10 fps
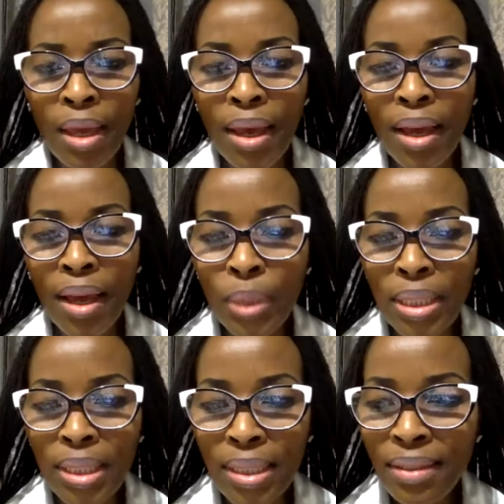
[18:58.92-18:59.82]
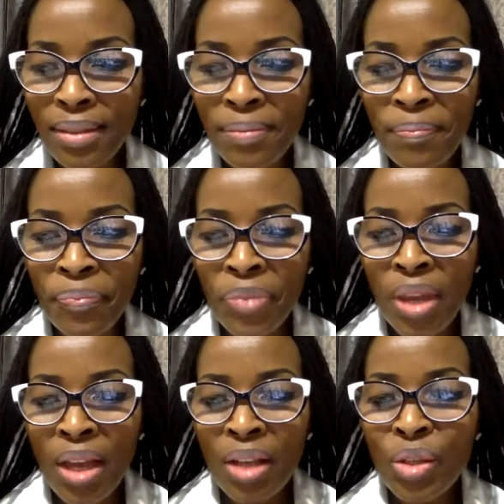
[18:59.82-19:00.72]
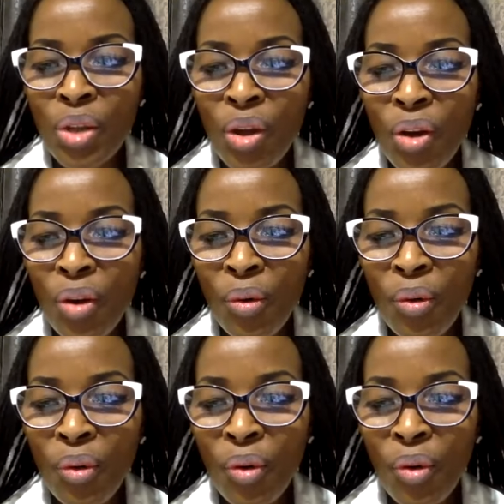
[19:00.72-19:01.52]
And we did. So,